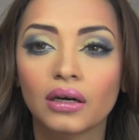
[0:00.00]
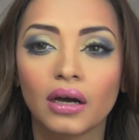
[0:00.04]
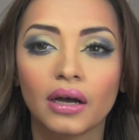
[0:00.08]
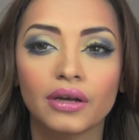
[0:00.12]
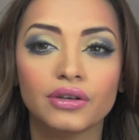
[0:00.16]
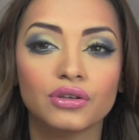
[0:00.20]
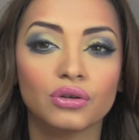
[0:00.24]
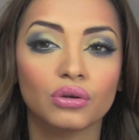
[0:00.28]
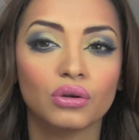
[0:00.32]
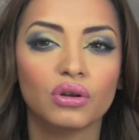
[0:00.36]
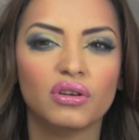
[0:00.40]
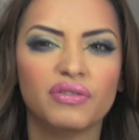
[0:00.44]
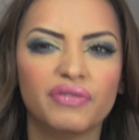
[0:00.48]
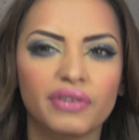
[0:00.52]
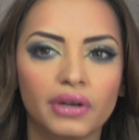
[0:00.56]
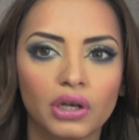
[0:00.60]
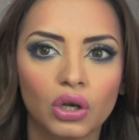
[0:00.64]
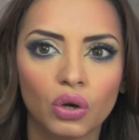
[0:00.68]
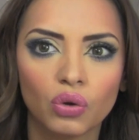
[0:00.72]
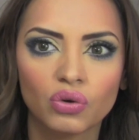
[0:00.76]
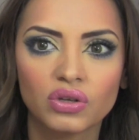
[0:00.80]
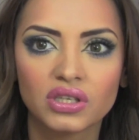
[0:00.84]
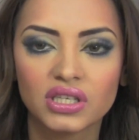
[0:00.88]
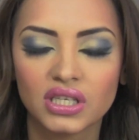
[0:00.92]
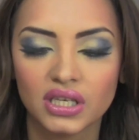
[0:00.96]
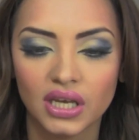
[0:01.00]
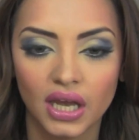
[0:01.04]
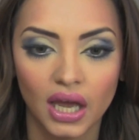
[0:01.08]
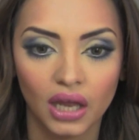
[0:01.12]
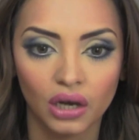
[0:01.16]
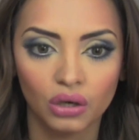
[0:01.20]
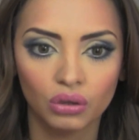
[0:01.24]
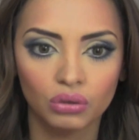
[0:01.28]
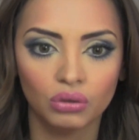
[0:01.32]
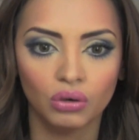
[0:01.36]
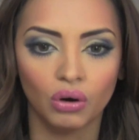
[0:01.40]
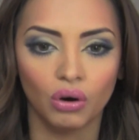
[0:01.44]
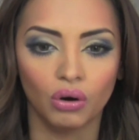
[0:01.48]
I don't know if it looks
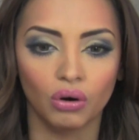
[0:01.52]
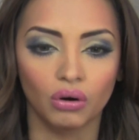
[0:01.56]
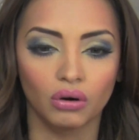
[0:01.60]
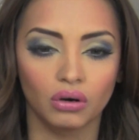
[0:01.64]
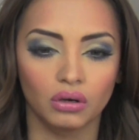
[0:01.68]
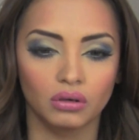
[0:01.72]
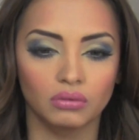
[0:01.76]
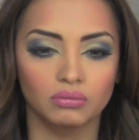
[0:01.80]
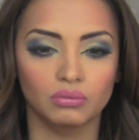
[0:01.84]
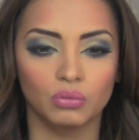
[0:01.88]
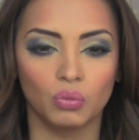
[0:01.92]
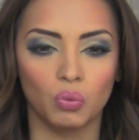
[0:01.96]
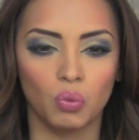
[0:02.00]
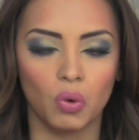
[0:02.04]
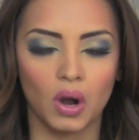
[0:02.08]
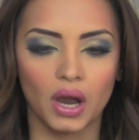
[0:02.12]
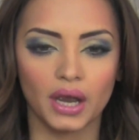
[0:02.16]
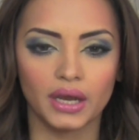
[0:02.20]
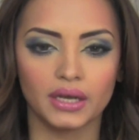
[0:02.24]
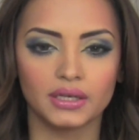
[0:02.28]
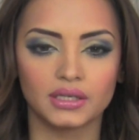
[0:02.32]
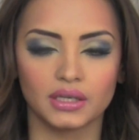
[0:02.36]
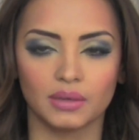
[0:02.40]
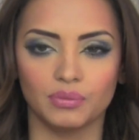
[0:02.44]
yellow or white.